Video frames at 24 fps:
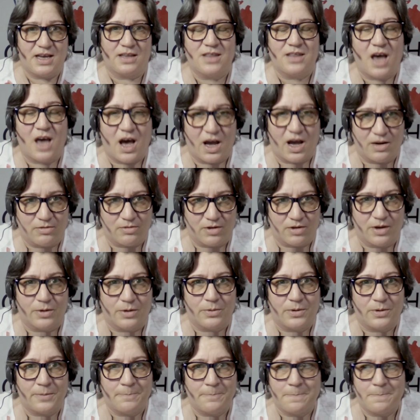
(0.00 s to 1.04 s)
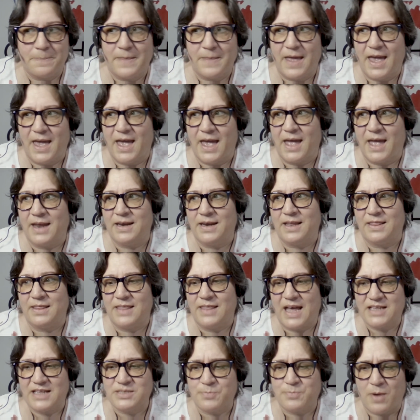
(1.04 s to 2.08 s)
take the high road. And
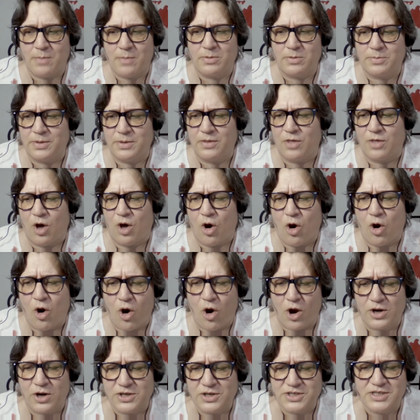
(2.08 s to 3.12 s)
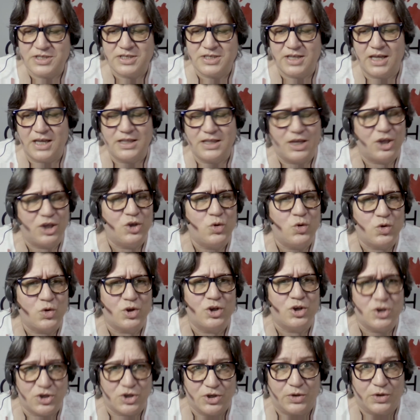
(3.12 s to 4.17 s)
that's probably the hardest thing that you
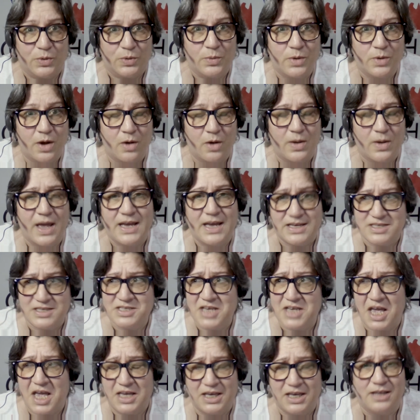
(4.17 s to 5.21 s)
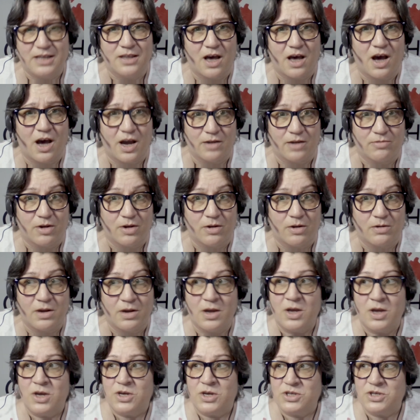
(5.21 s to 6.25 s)
can do. Okay. Is taking the high road.
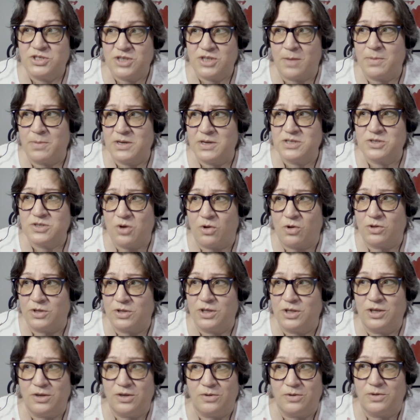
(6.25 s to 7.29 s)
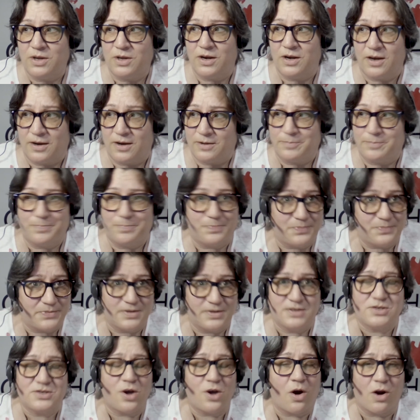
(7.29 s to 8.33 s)
Somebody's calling you,
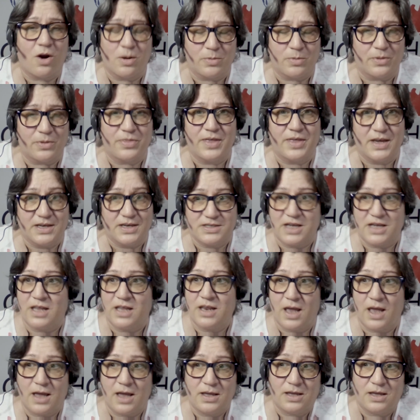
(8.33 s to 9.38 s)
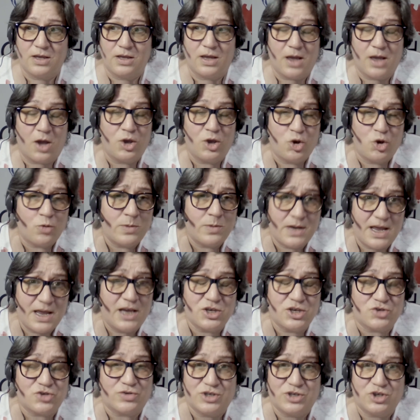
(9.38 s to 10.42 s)
these horrible things, and human
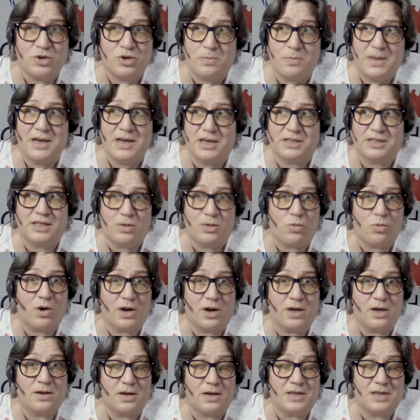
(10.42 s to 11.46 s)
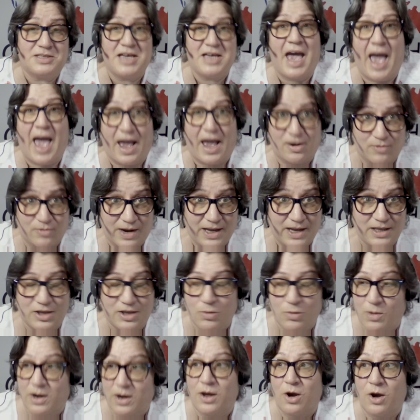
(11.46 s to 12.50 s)
nature is you immediately want to attack, right?
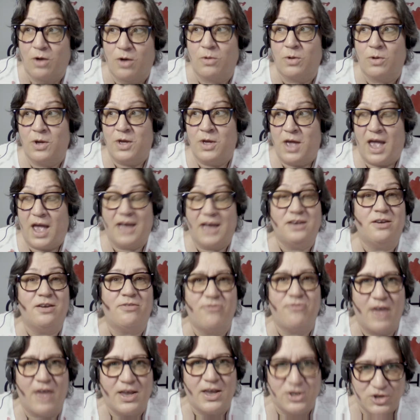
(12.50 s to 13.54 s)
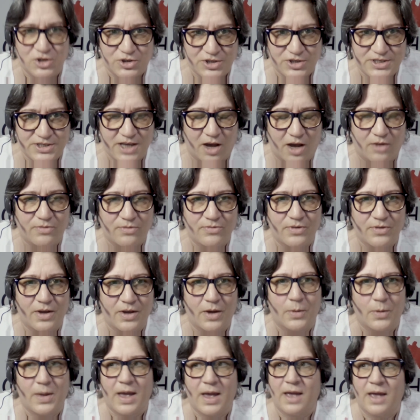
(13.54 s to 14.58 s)
You want to go and defend yourself.
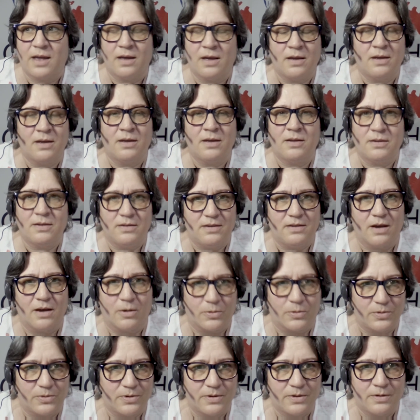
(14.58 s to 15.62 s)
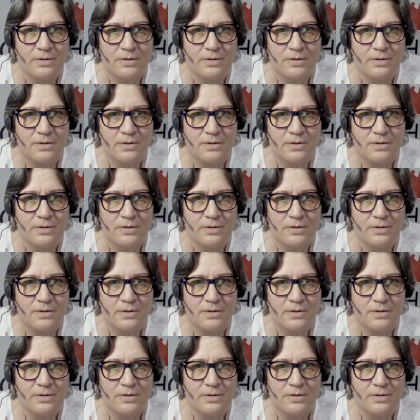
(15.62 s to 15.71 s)
Okay. Don't.